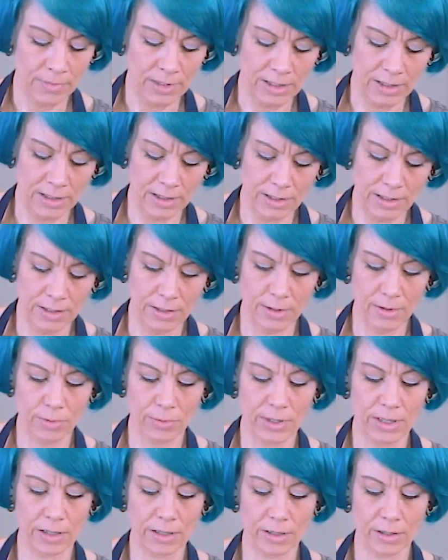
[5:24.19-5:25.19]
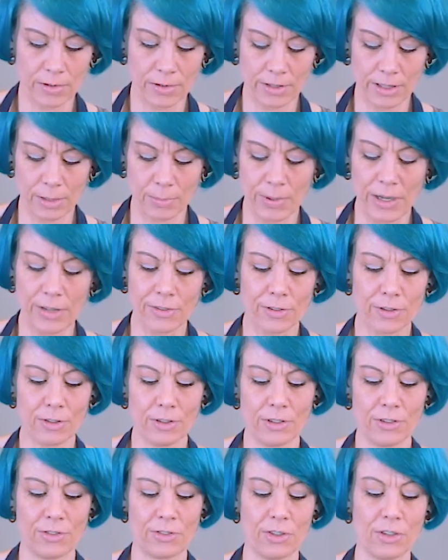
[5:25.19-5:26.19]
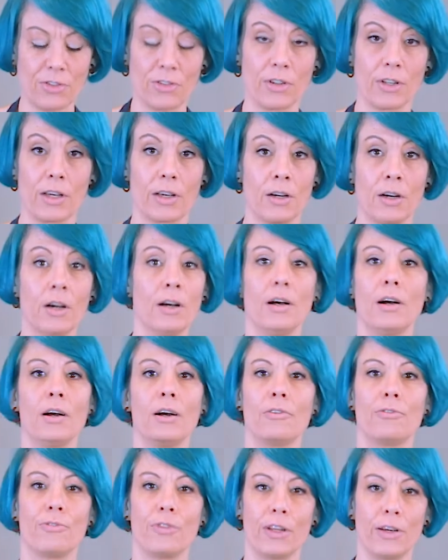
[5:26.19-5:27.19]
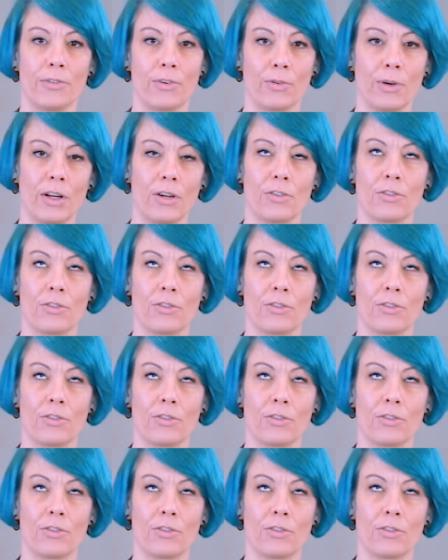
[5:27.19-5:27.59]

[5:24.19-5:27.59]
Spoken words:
And in we go. Like basil is such a like, flavor, right?